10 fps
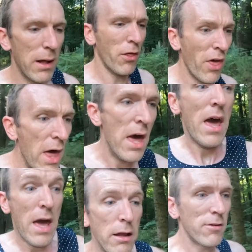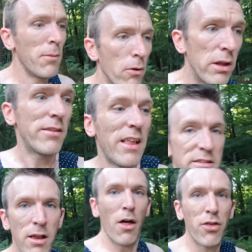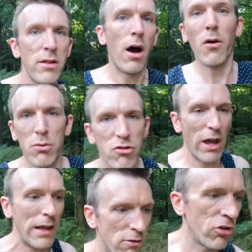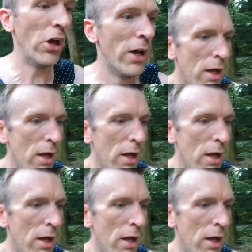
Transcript: with. And to be honest, there's nothing that I would change.